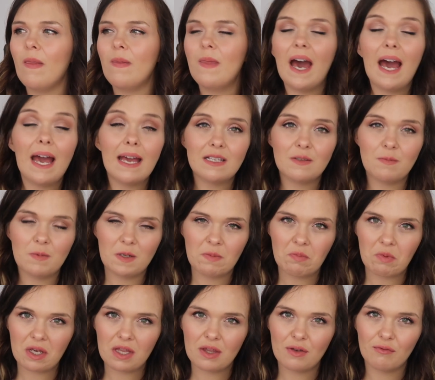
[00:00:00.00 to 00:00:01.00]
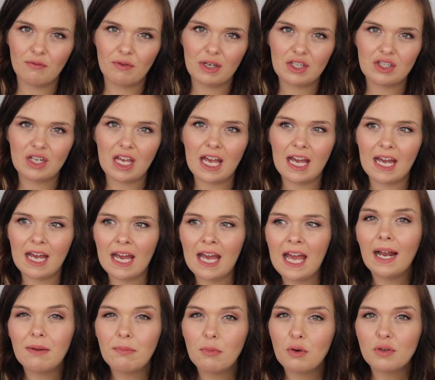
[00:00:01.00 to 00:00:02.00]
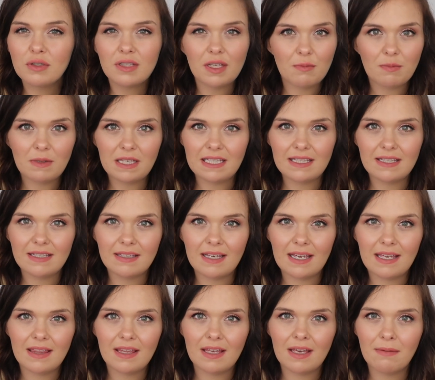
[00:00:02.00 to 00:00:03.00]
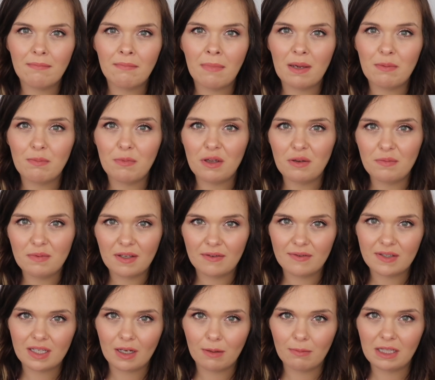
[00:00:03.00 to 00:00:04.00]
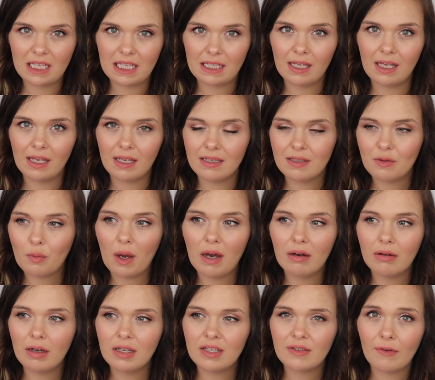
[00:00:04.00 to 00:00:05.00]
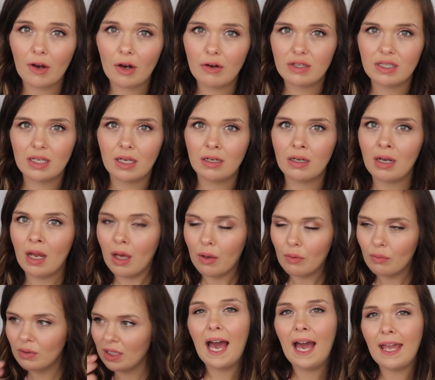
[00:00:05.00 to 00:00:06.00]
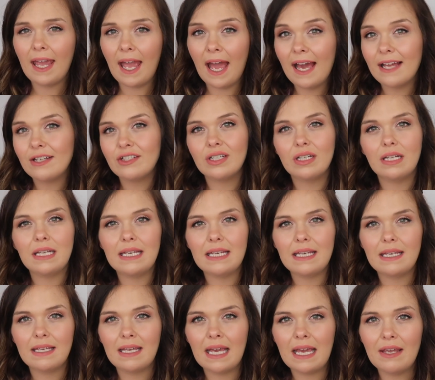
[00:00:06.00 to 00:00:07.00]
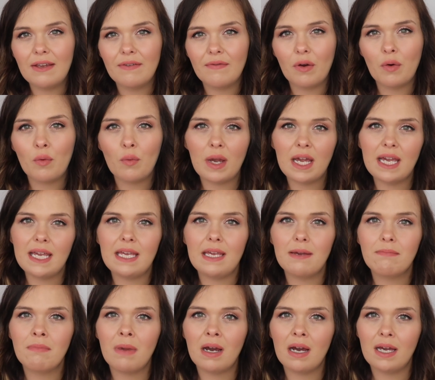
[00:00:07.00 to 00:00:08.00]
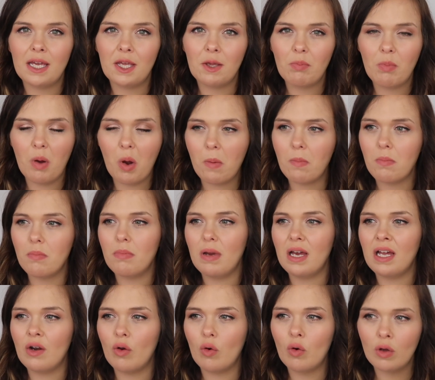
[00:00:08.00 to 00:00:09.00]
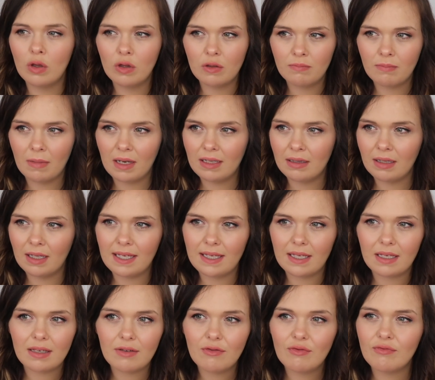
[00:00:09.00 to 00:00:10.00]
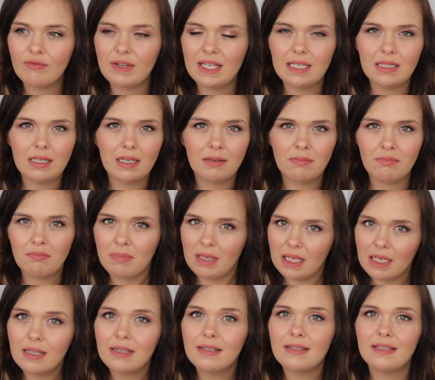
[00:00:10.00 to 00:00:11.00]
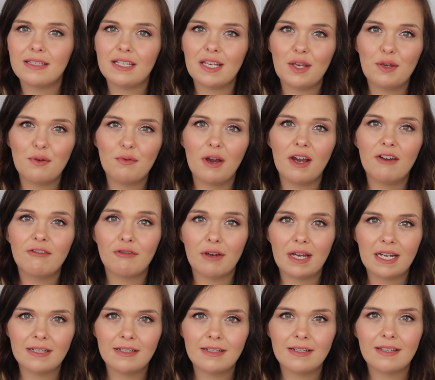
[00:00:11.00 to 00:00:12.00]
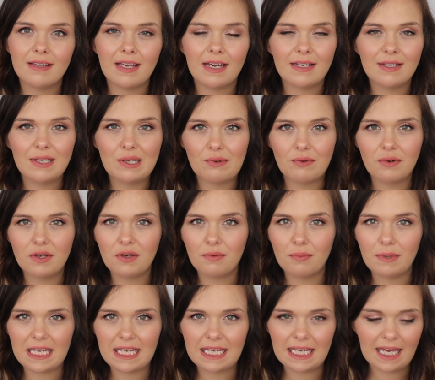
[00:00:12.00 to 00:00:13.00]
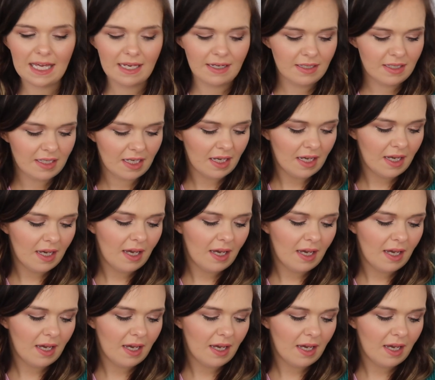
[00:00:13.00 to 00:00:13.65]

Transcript: that has been a breath of fresh air. And I'm also pleased to say that my boobs have stopped leaking as well, as far as I know. I actually gave away my pump and all of my like feeding bits to a friend that I saw at the weekend,